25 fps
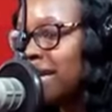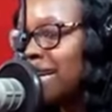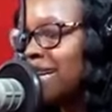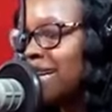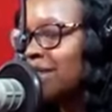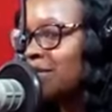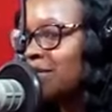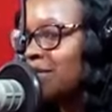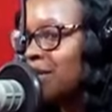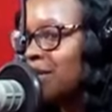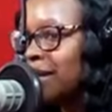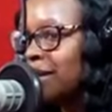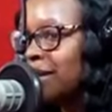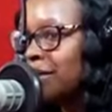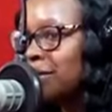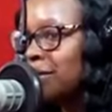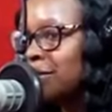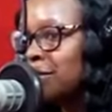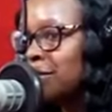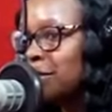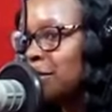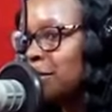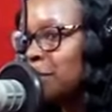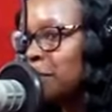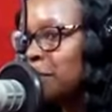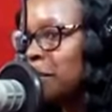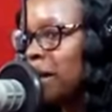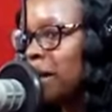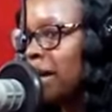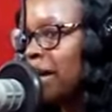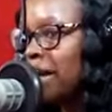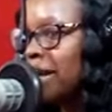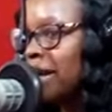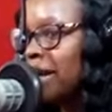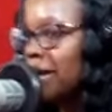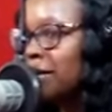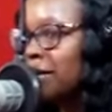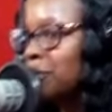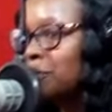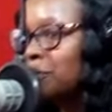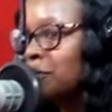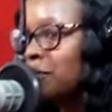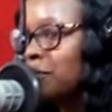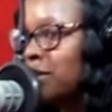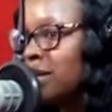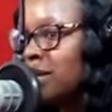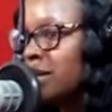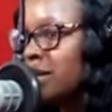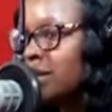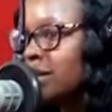is scheduled to pay a
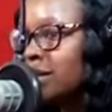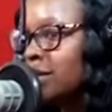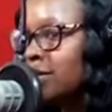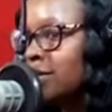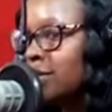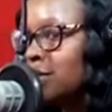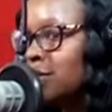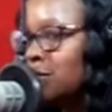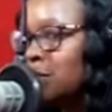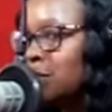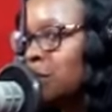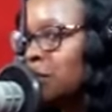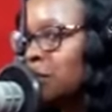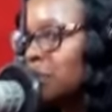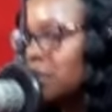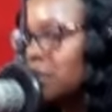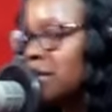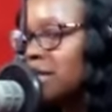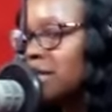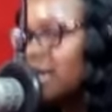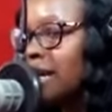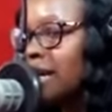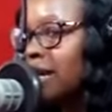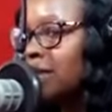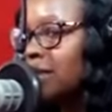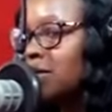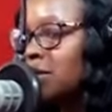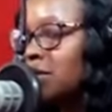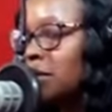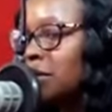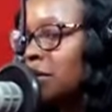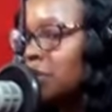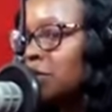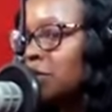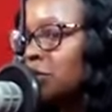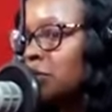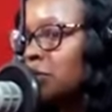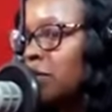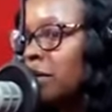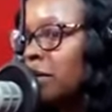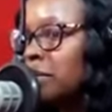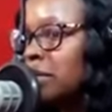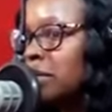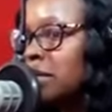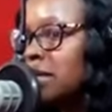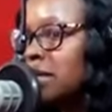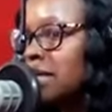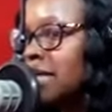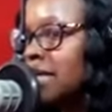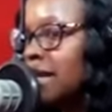visit to Ogun State on
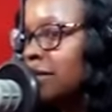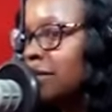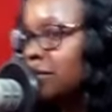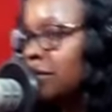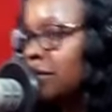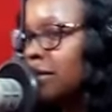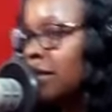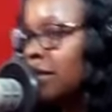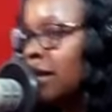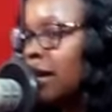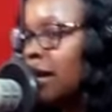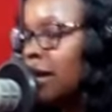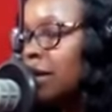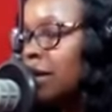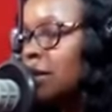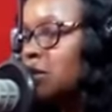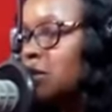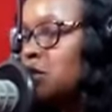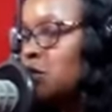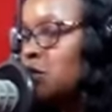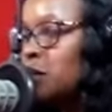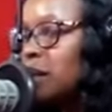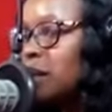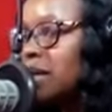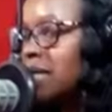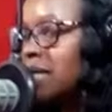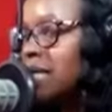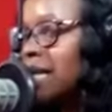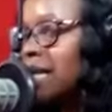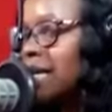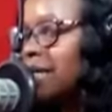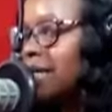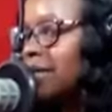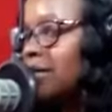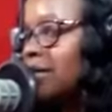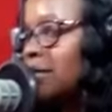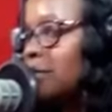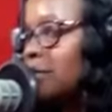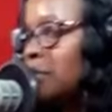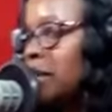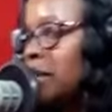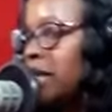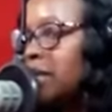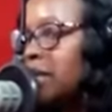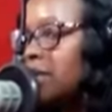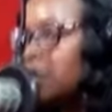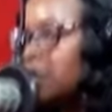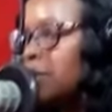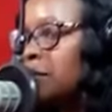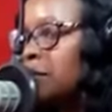November 7 to attend the
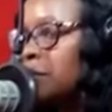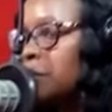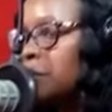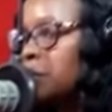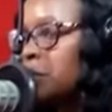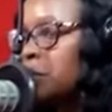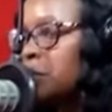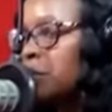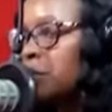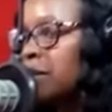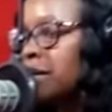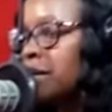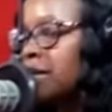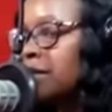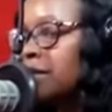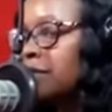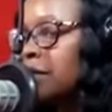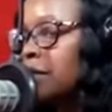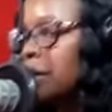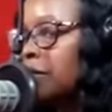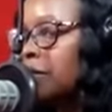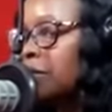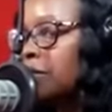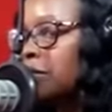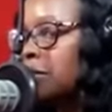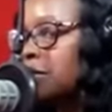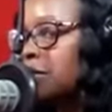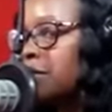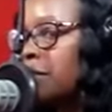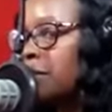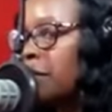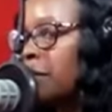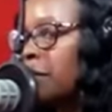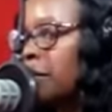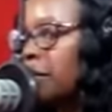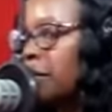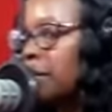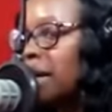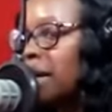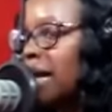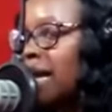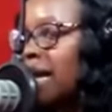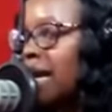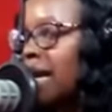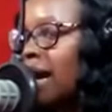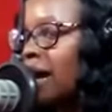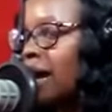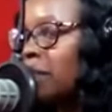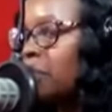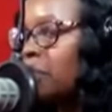meeting of the Progressive Governors Forum
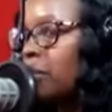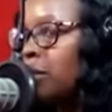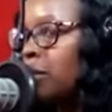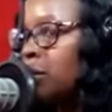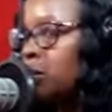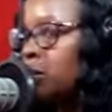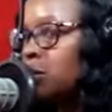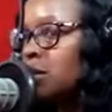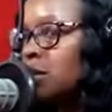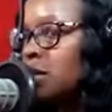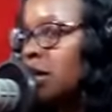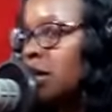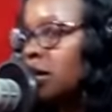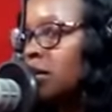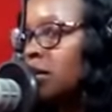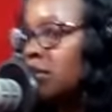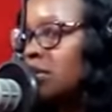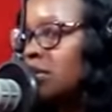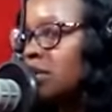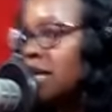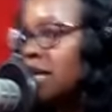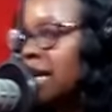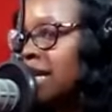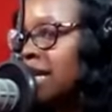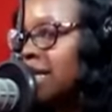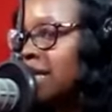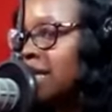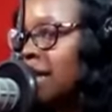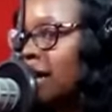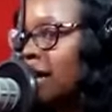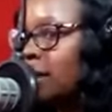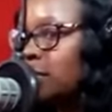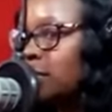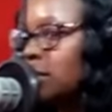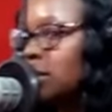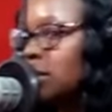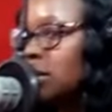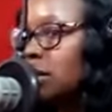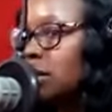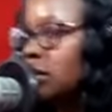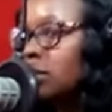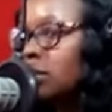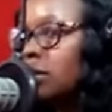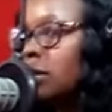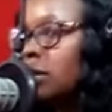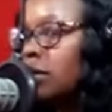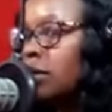in Abeokuta, the state capital.